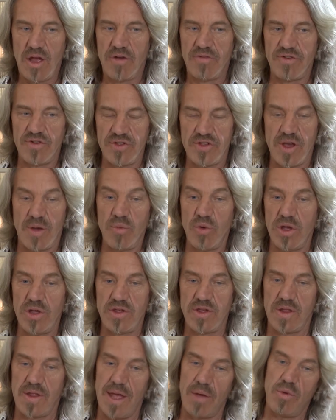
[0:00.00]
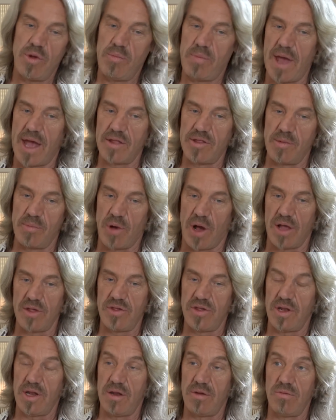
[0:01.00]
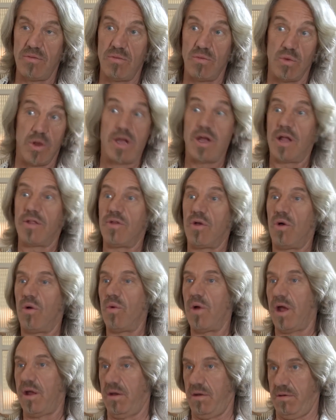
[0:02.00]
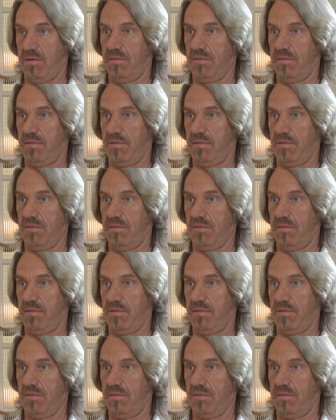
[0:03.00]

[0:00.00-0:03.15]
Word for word: for some reason, they went back to Boston and recut the whole record.